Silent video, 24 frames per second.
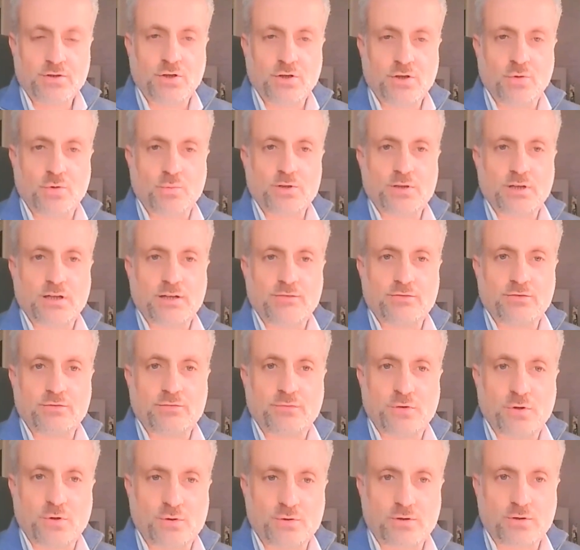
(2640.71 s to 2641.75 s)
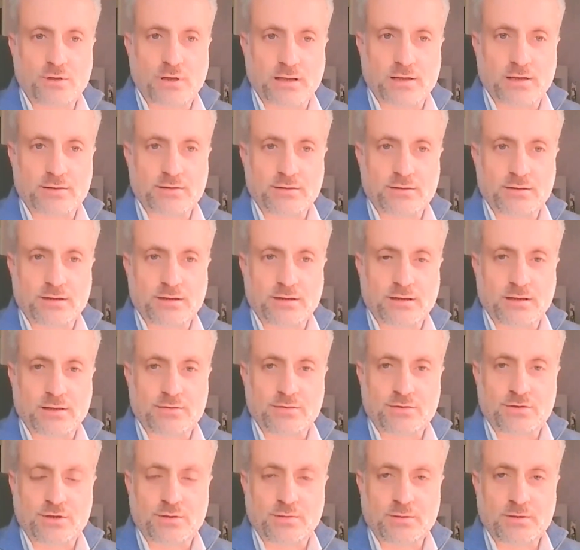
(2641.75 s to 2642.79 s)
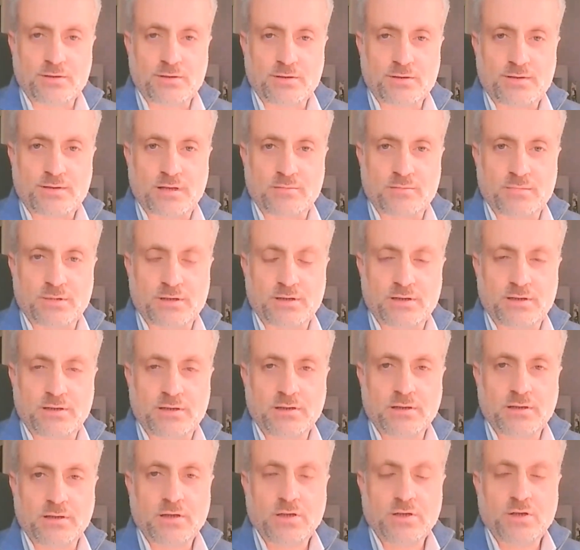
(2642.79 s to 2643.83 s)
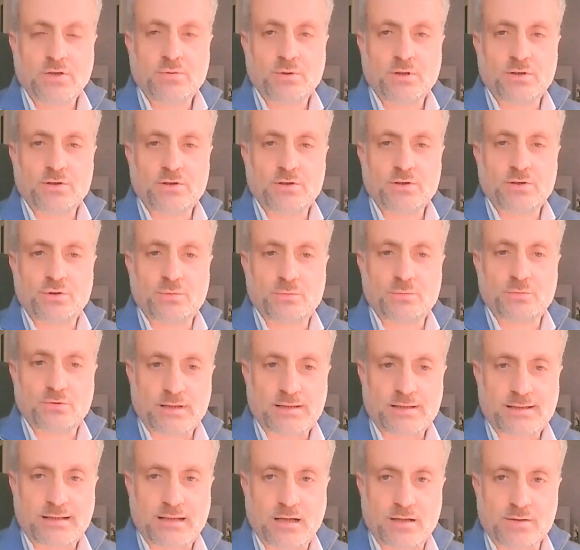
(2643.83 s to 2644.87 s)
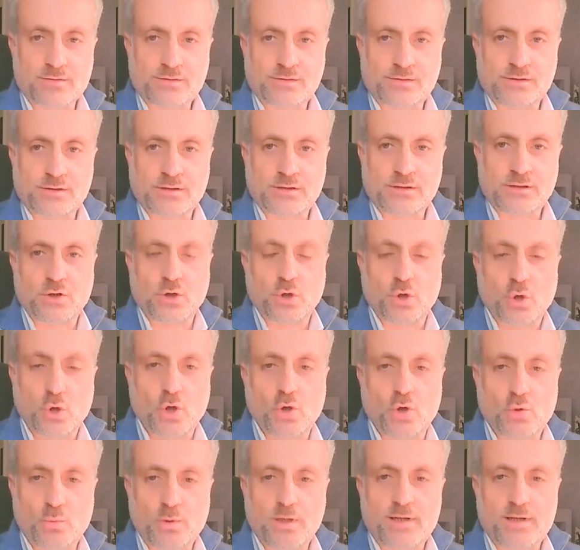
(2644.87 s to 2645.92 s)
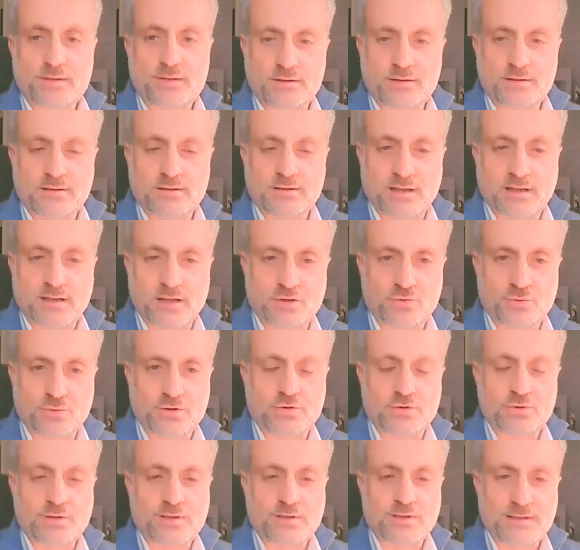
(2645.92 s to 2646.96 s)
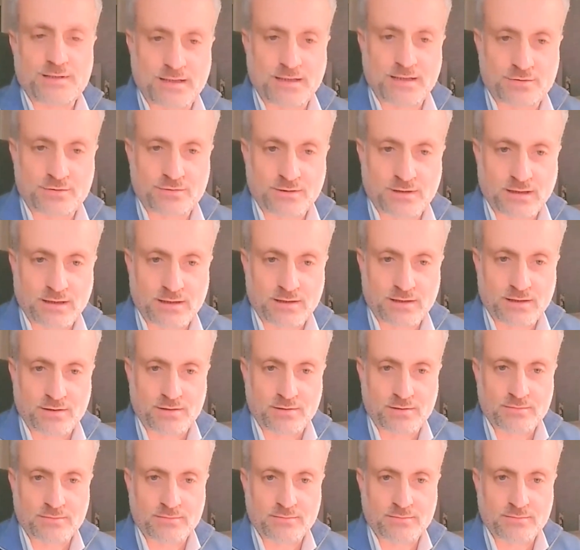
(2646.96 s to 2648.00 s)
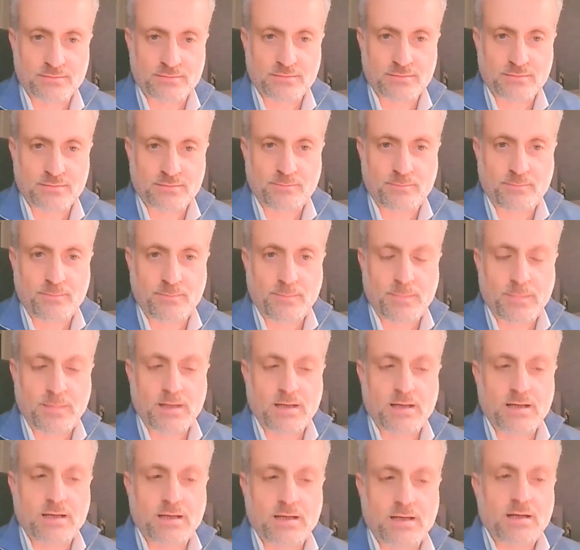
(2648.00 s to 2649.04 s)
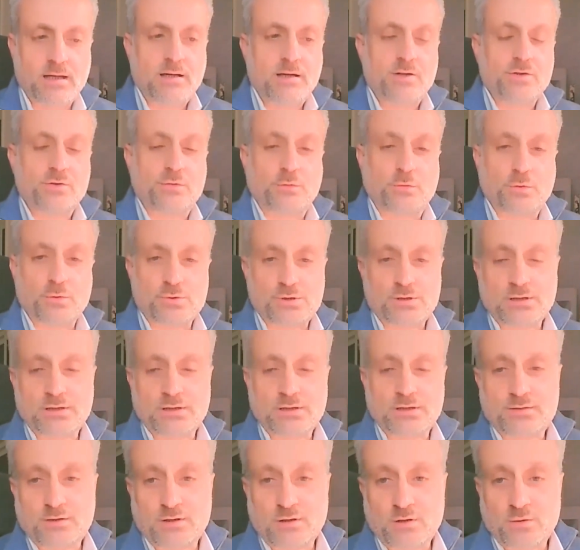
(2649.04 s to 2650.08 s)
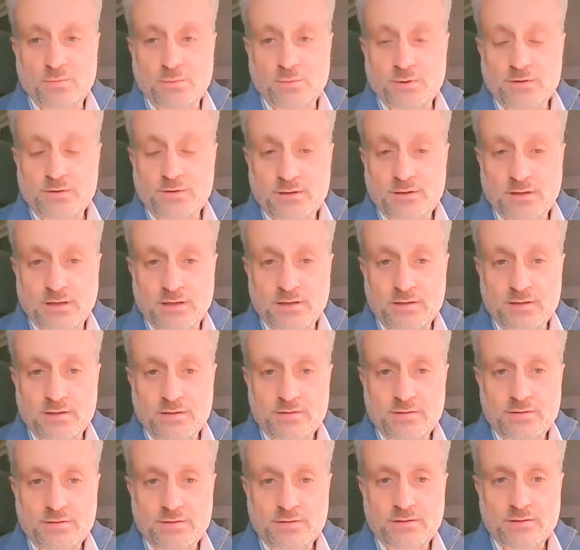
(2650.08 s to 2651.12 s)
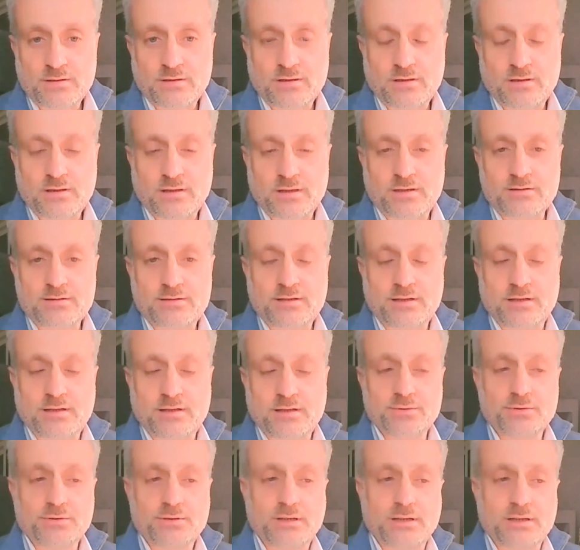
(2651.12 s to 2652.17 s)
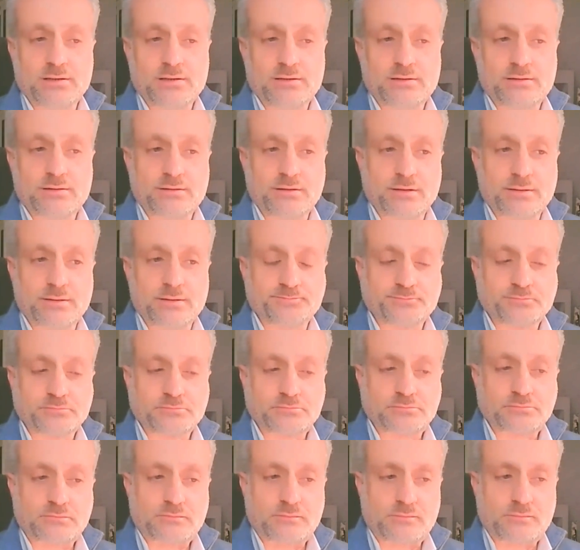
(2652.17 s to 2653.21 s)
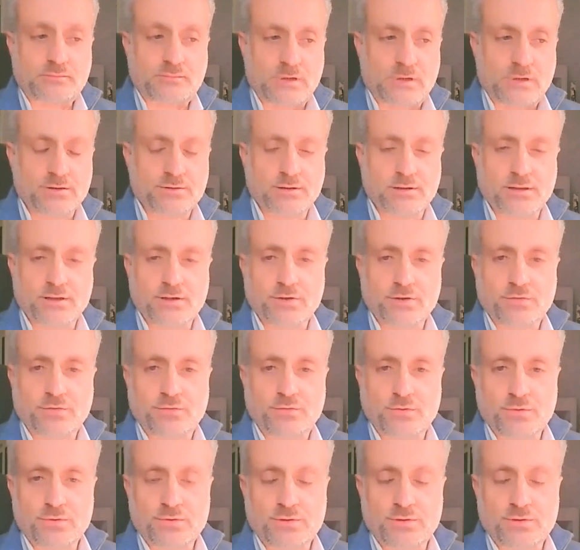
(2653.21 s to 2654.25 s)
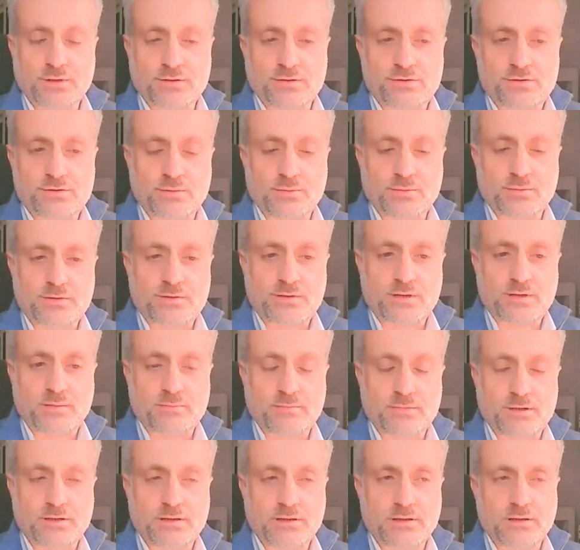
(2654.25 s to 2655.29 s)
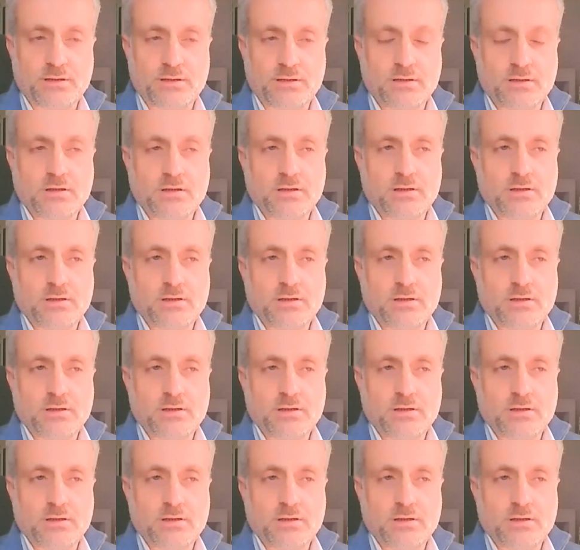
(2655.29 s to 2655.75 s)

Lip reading: You know, when you have a vote at the General Assembly, or the Human Rights Council, all Western countries should stick together. Unfortunately, it's not always the case. I can tell you that in the latest vote at the General Assembly,